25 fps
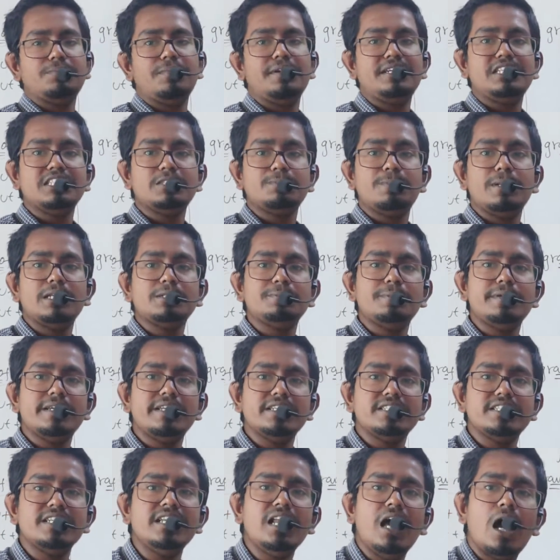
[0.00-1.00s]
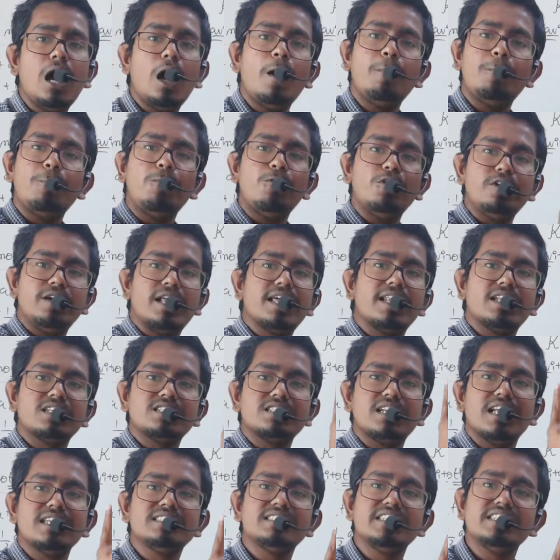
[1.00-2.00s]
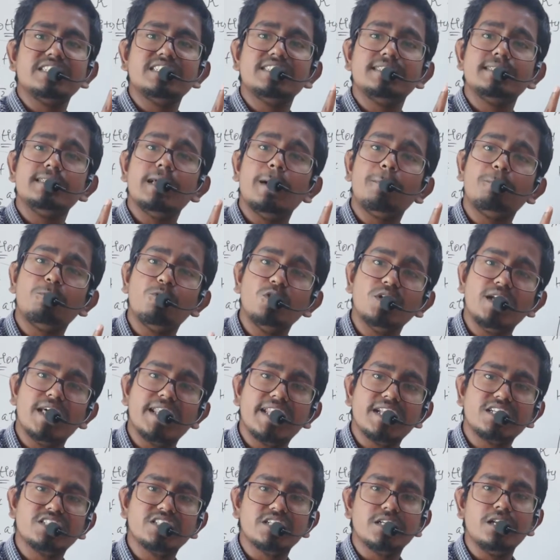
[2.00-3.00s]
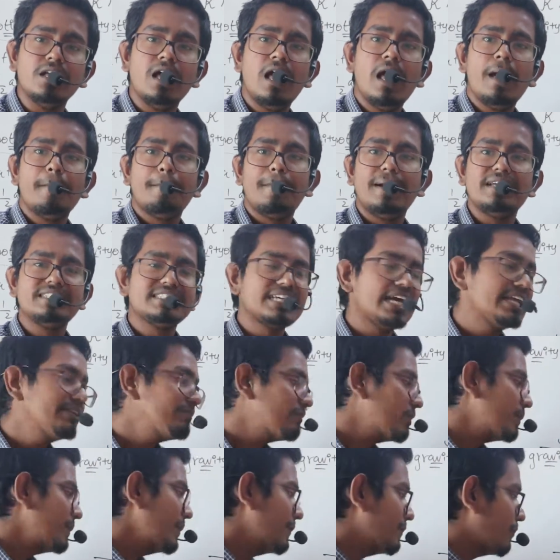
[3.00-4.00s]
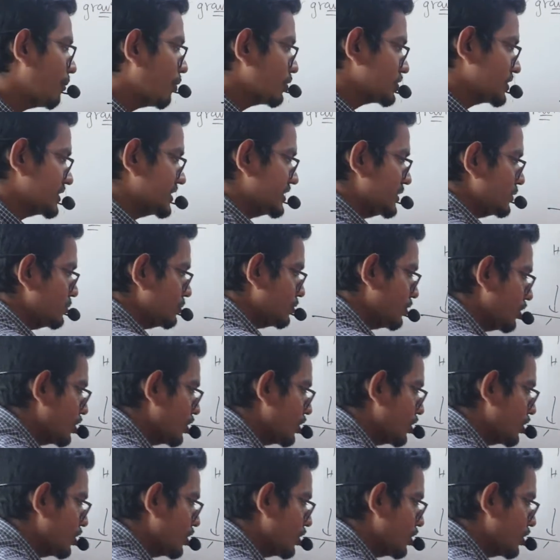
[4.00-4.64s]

My displacement is in upward direction. As it is in the upward direction, my sign will be positive.